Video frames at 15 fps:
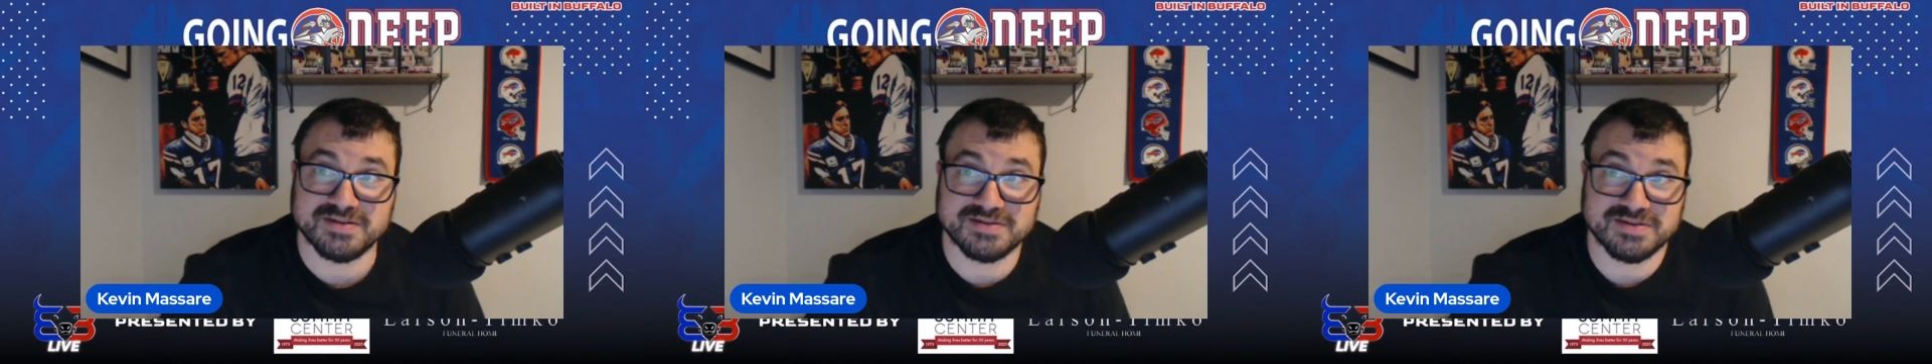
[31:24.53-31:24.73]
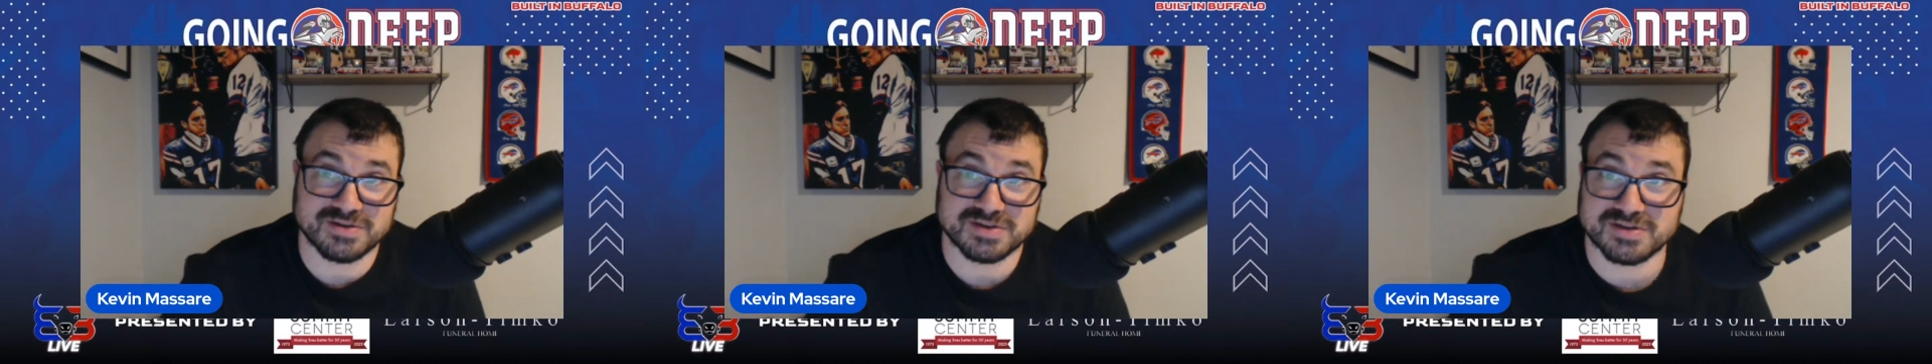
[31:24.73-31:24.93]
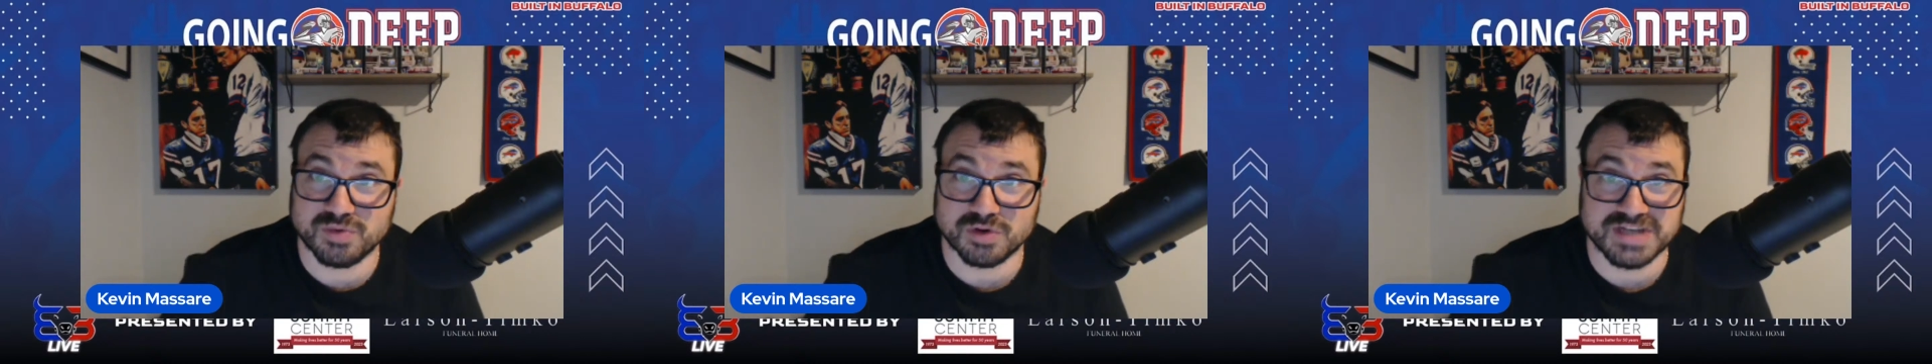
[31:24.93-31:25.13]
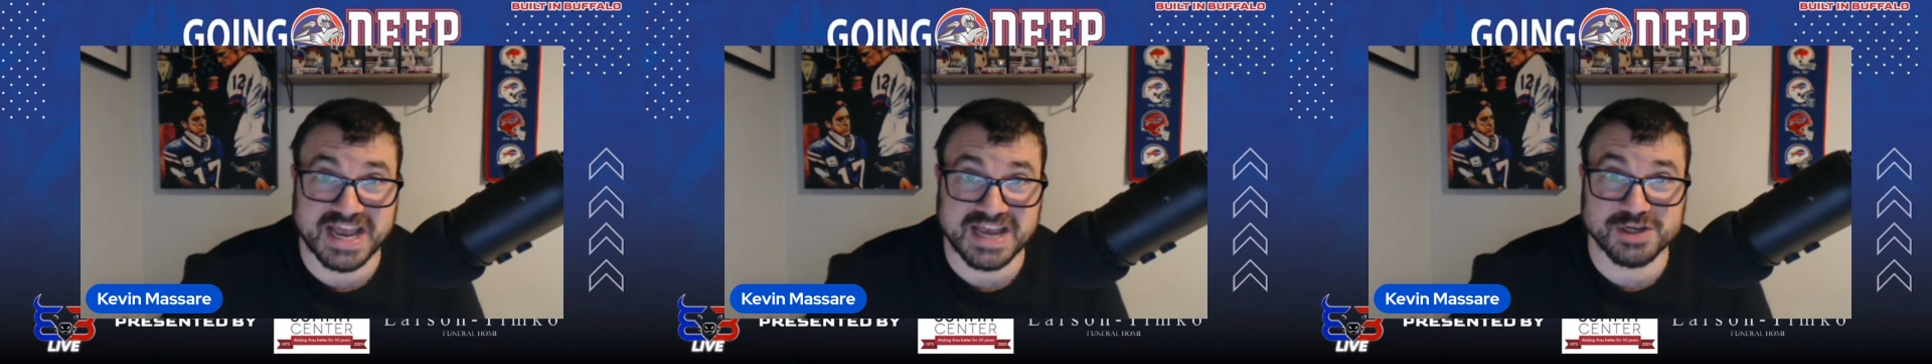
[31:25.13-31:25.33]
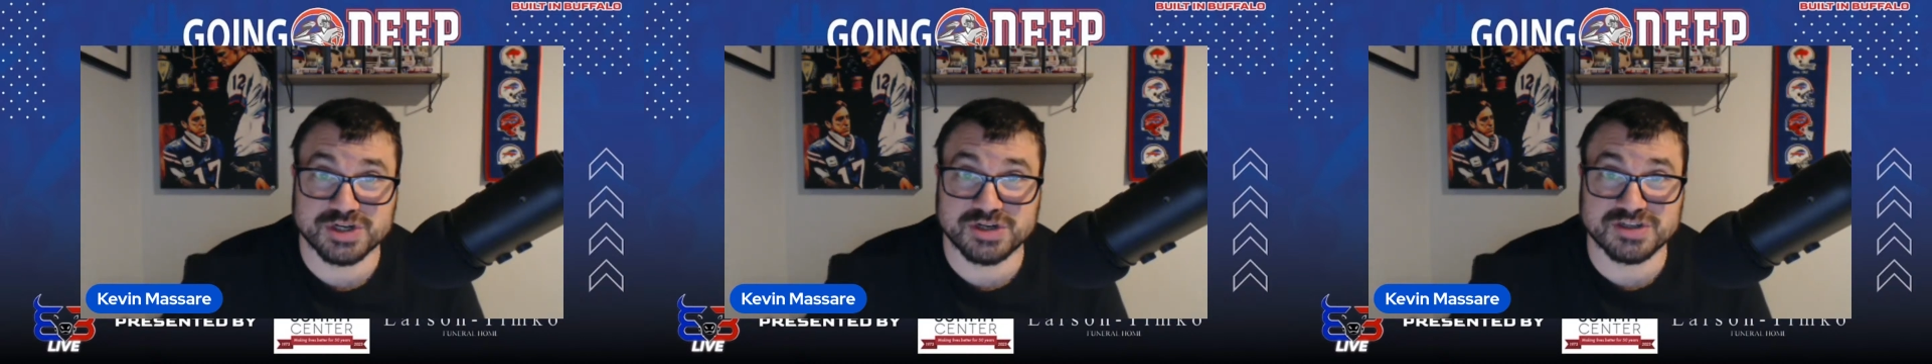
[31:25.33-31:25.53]
He's
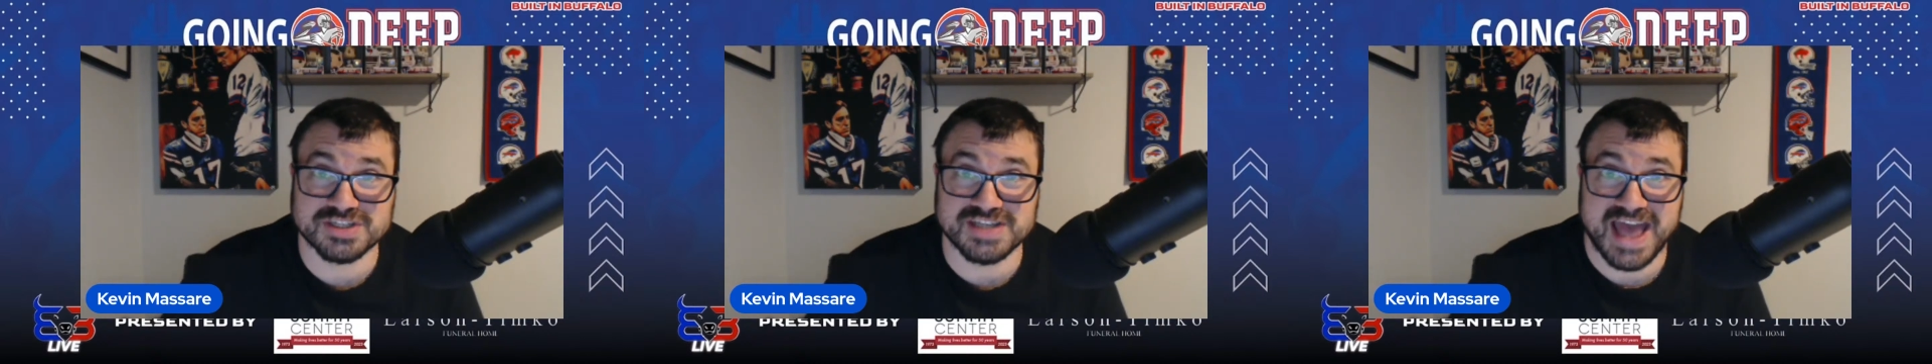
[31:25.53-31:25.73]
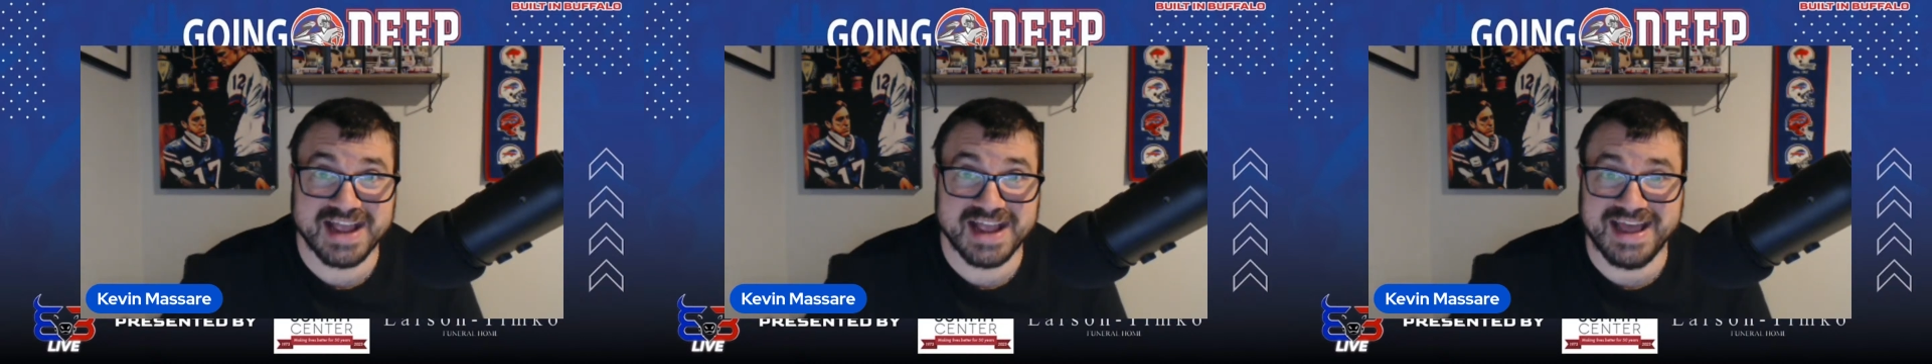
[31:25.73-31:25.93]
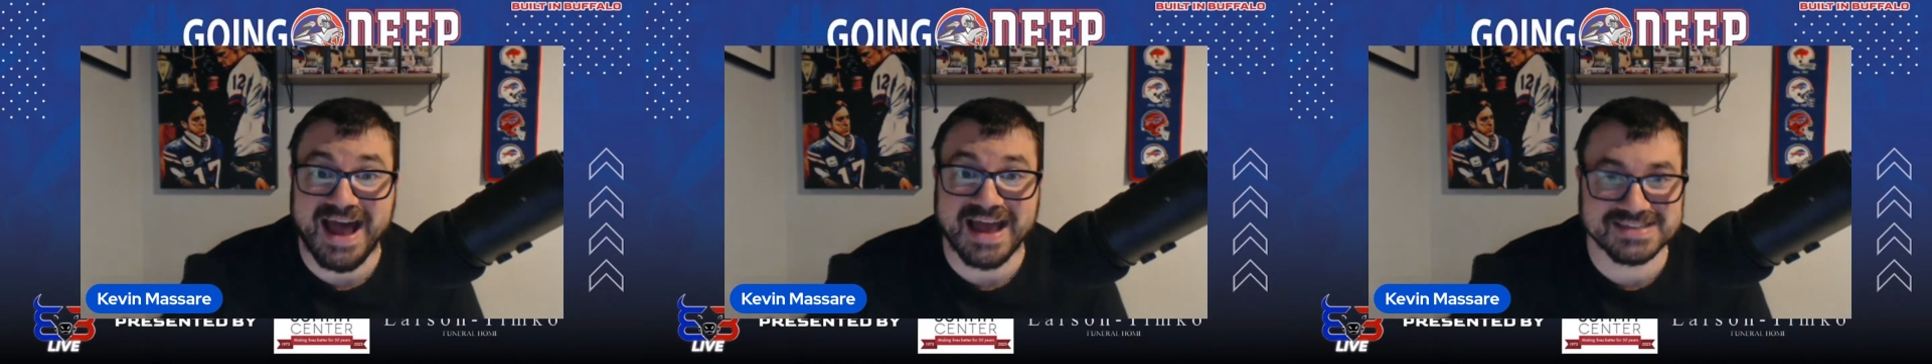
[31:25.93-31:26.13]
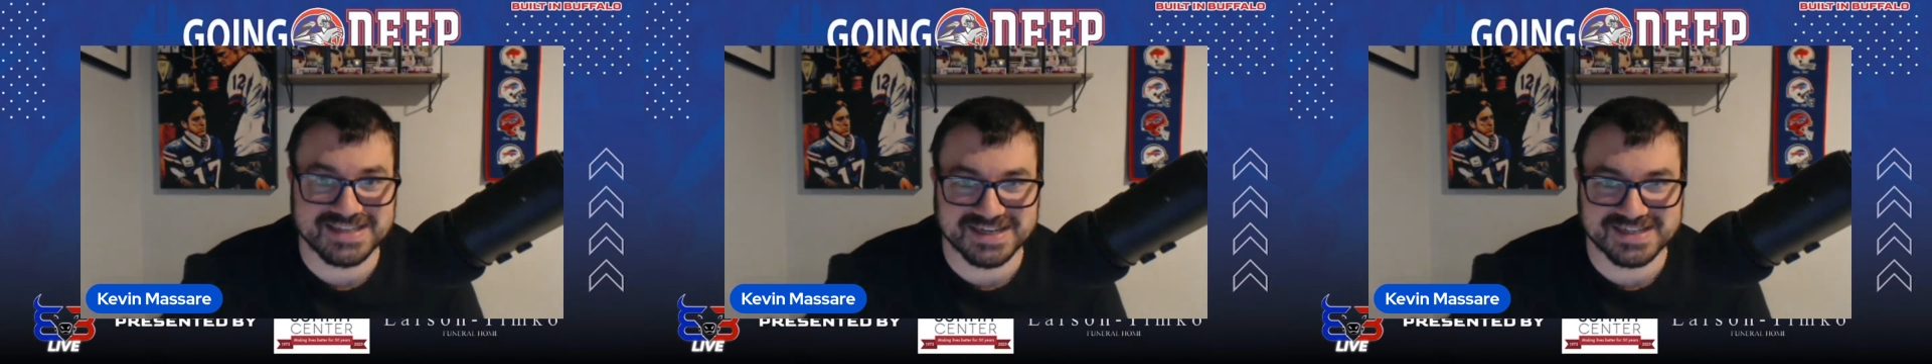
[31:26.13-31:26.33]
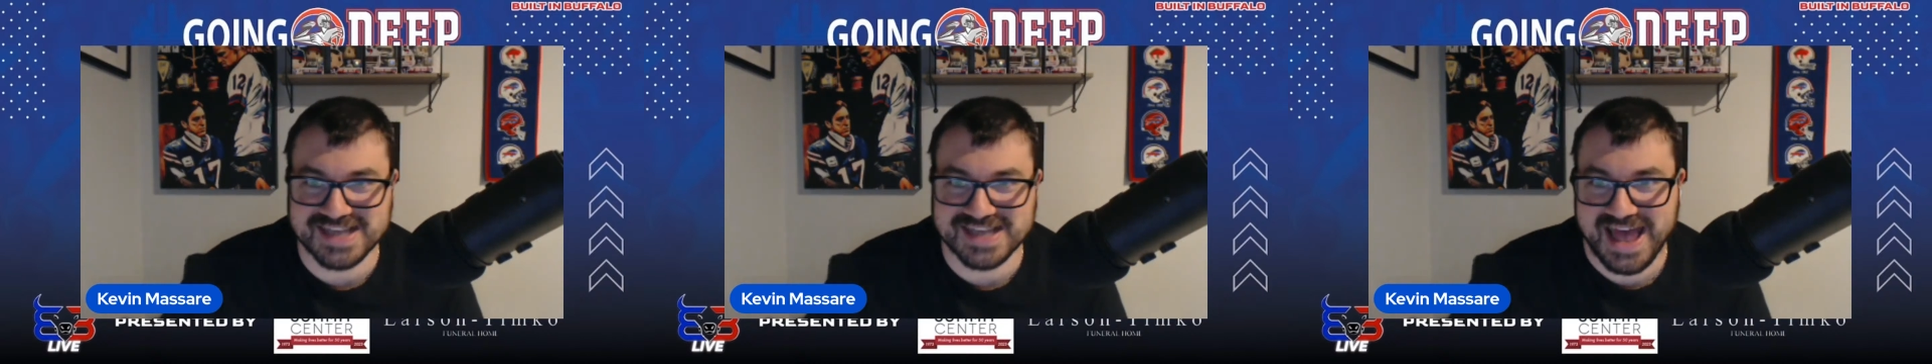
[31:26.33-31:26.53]
rotational sack guy,
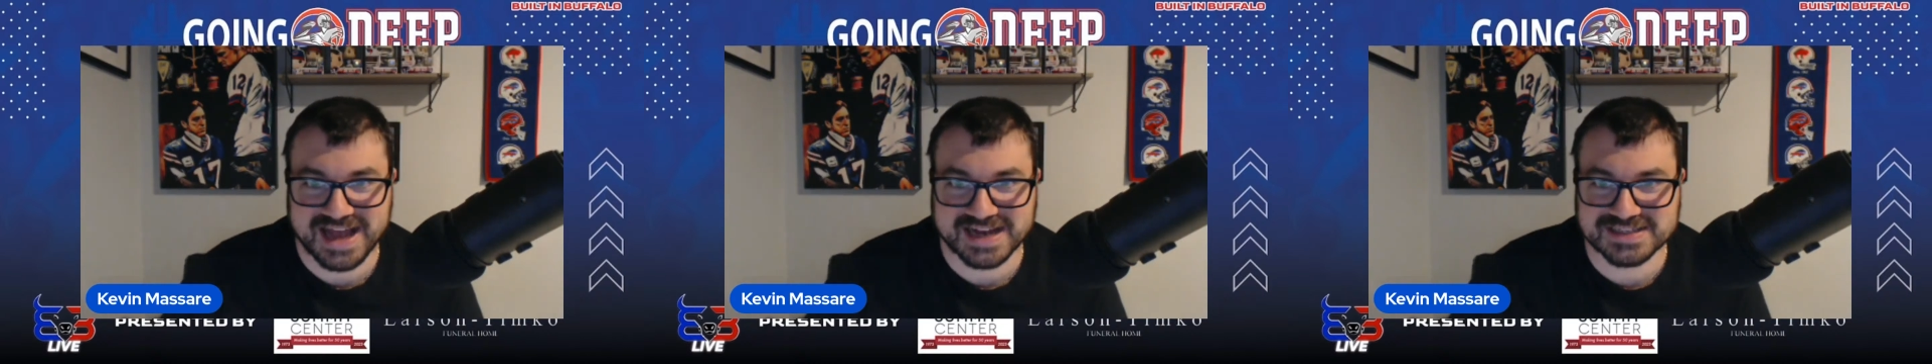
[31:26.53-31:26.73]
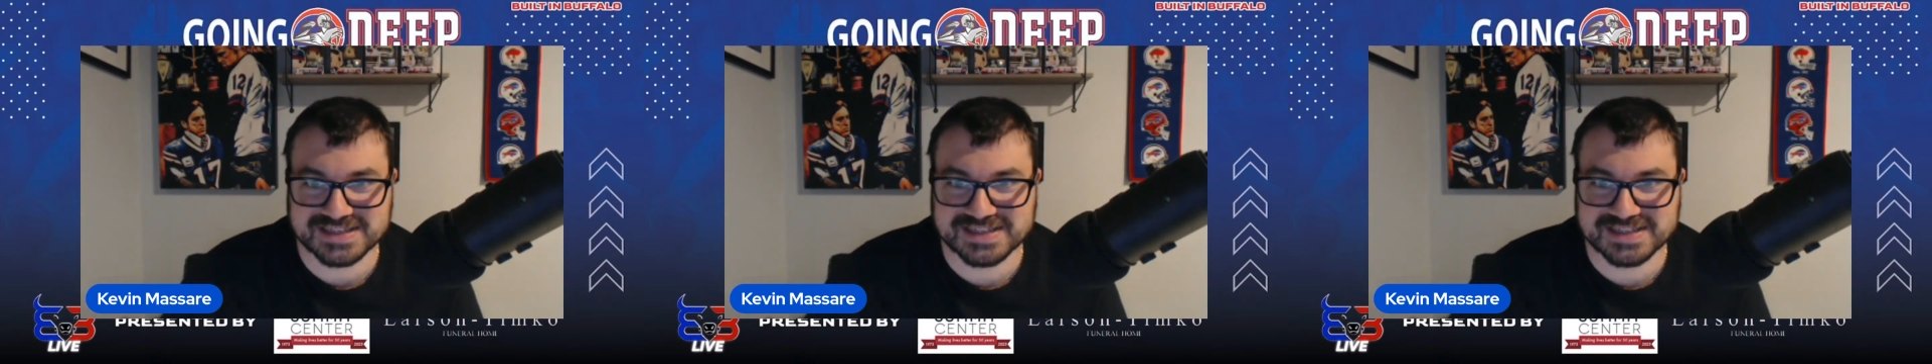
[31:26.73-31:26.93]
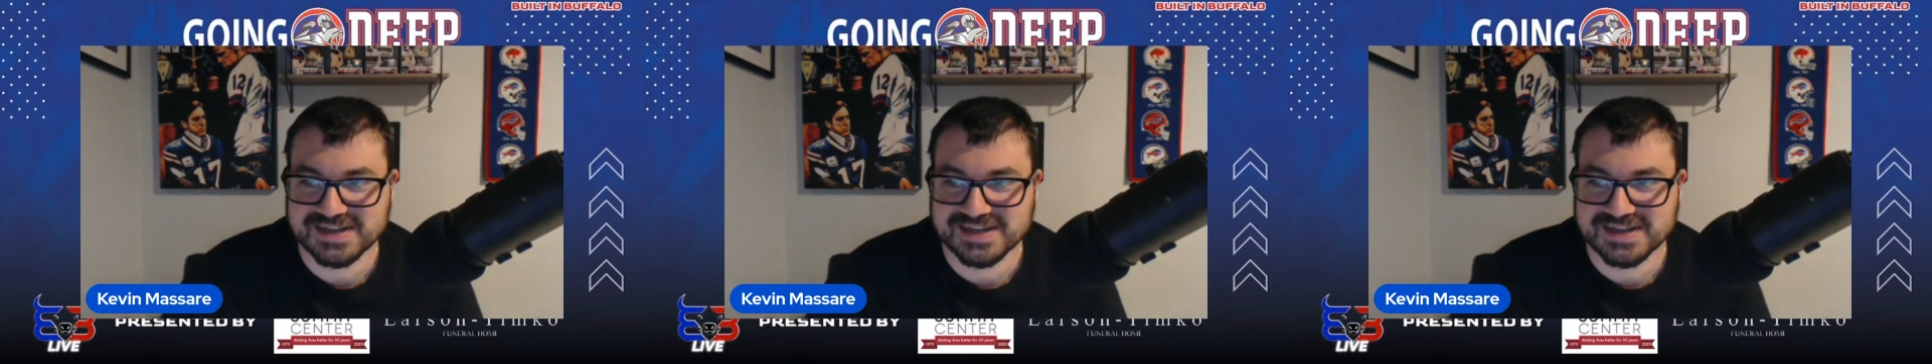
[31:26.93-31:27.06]
6 sacks.